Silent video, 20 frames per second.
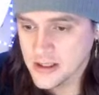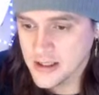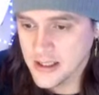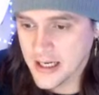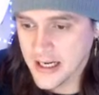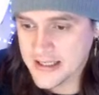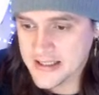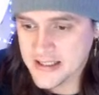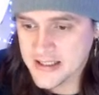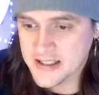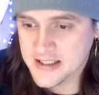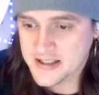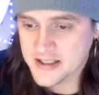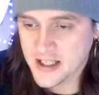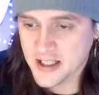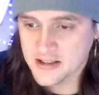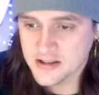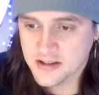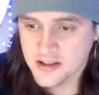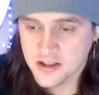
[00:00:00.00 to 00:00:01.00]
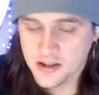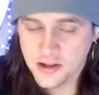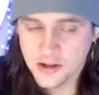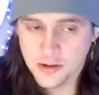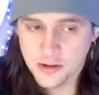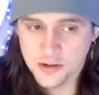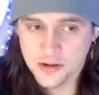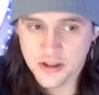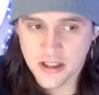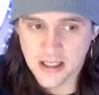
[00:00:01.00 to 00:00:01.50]
I did discuss the
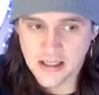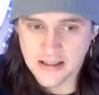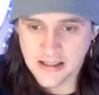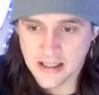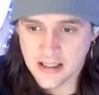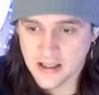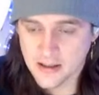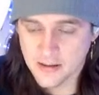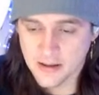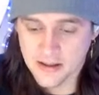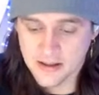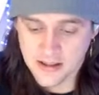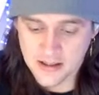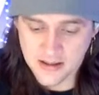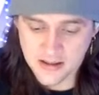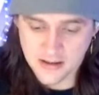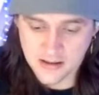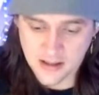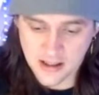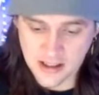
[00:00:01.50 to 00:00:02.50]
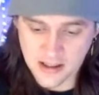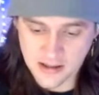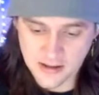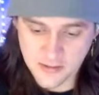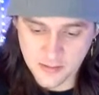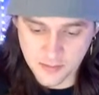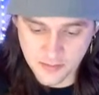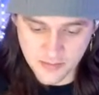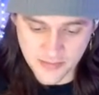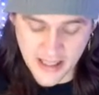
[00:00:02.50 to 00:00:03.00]
news saying that he's
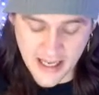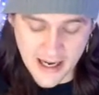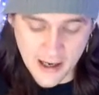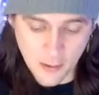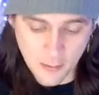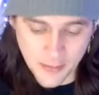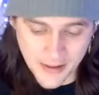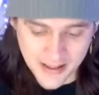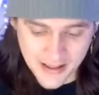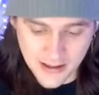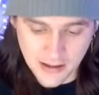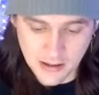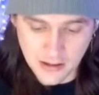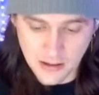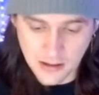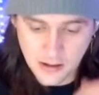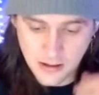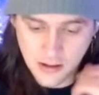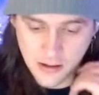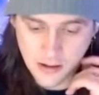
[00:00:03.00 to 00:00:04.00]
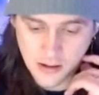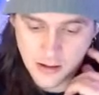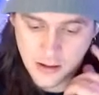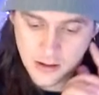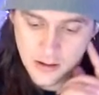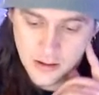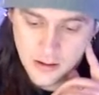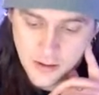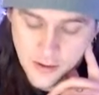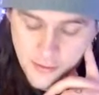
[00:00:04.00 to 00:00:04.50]
now been
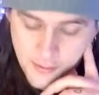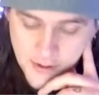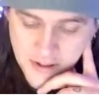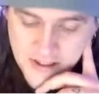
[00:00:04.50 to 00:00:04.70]
3